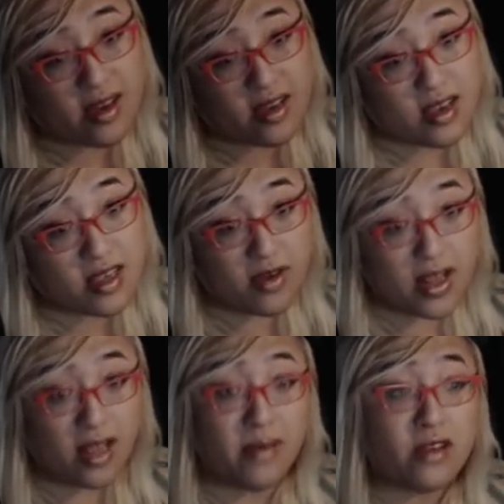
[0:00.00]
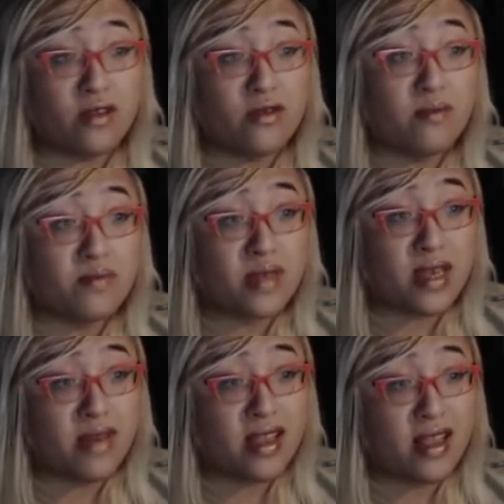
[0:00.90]
a straight elemental
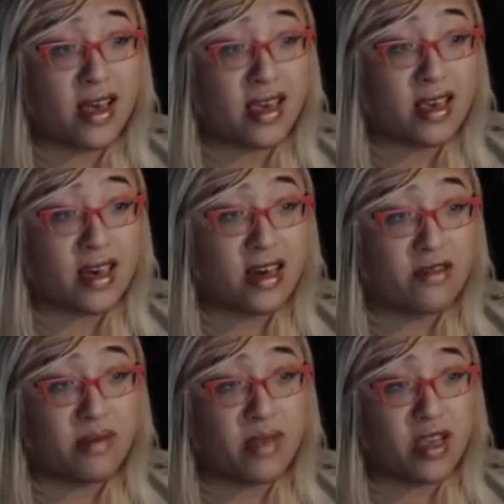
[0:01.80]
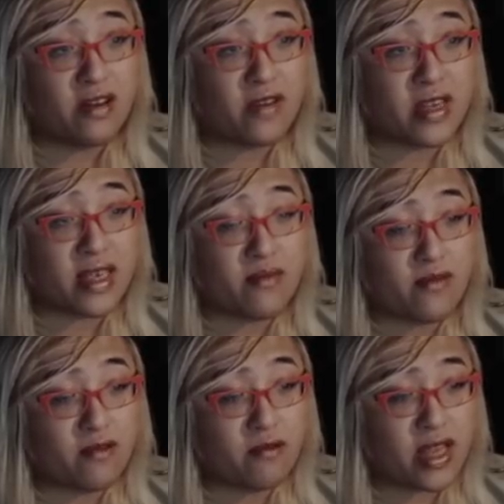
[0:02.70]
summon, like Grimnir, for example,
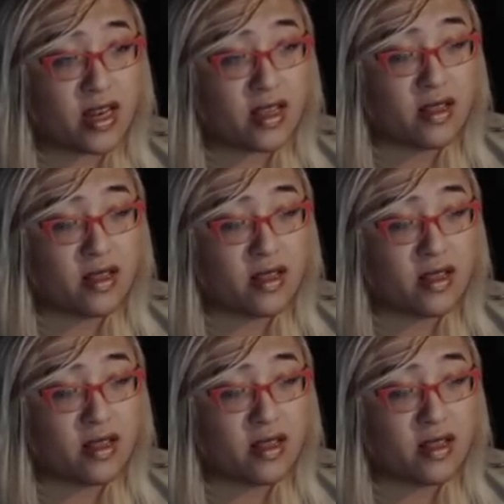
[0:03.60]
for wind.